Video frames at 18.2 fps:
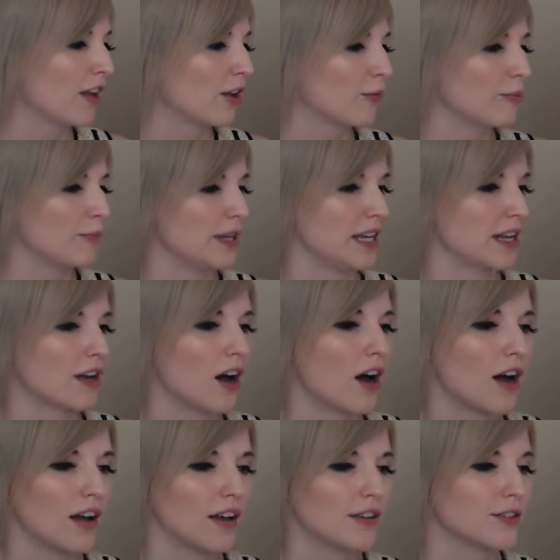
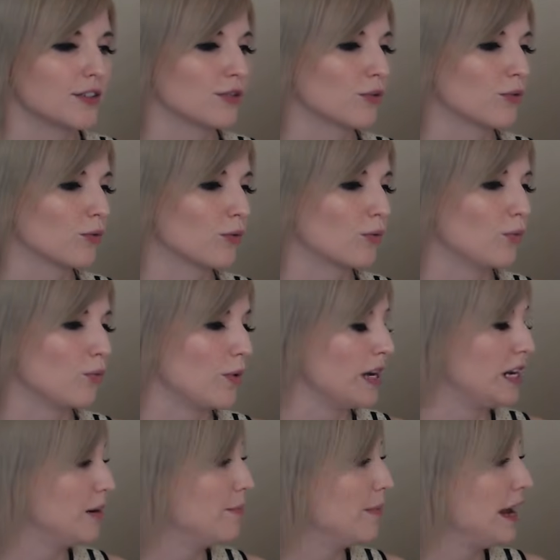because
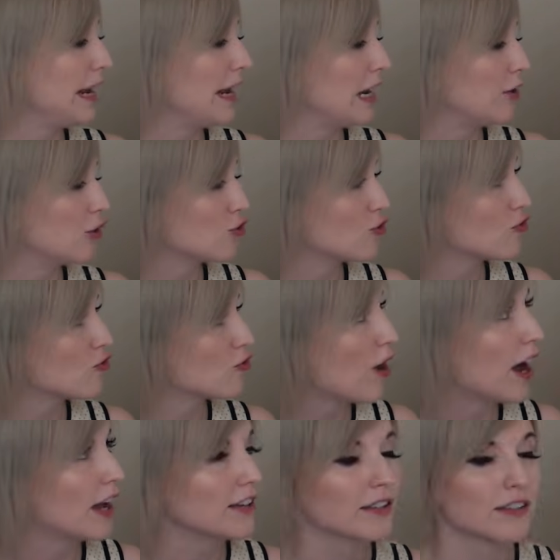we may
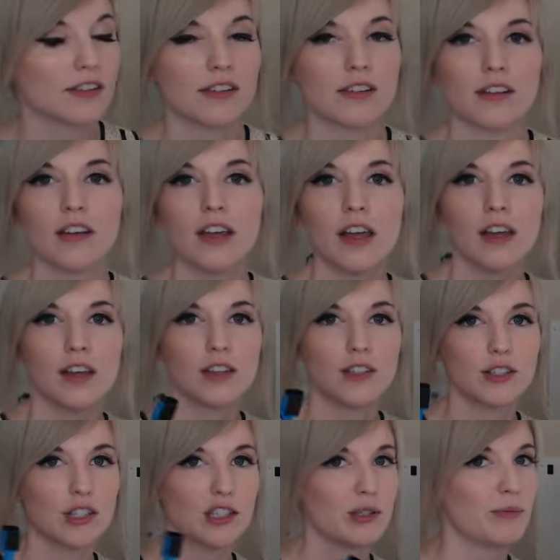trust
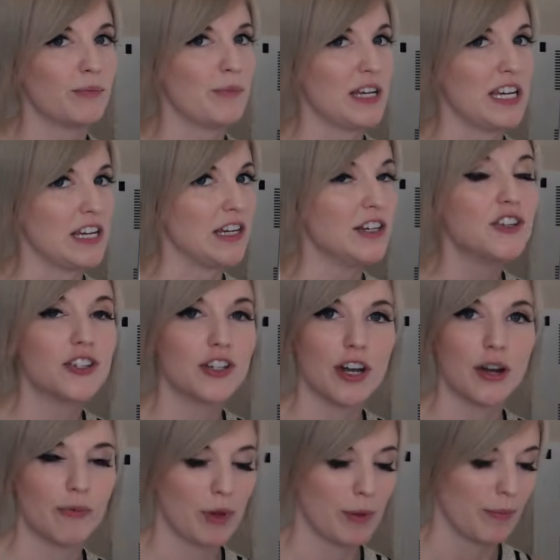speech
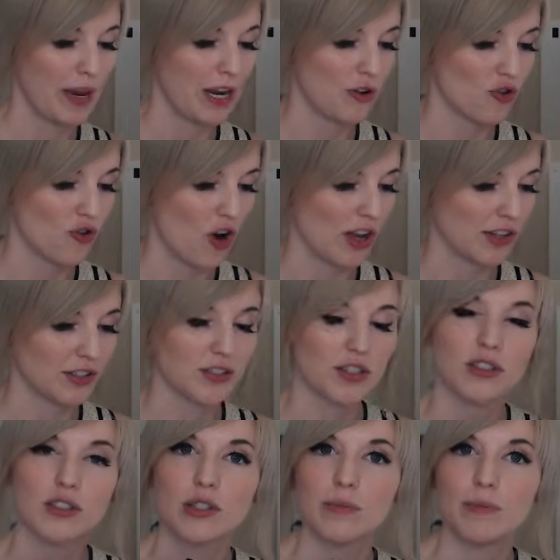and we may trust
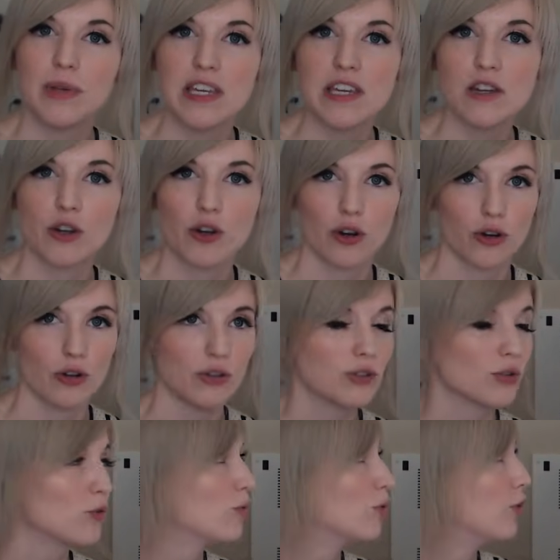
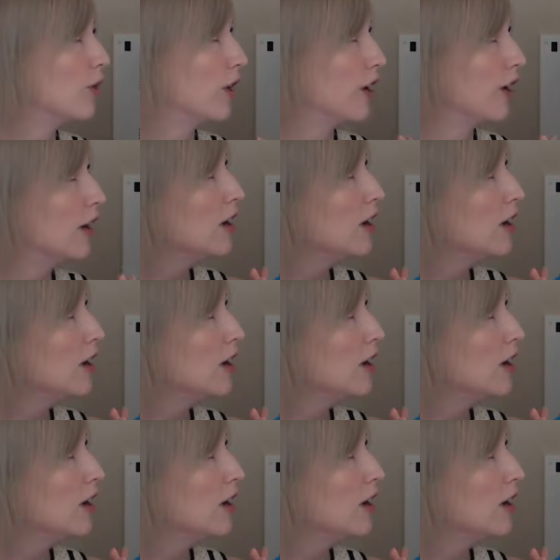speakers or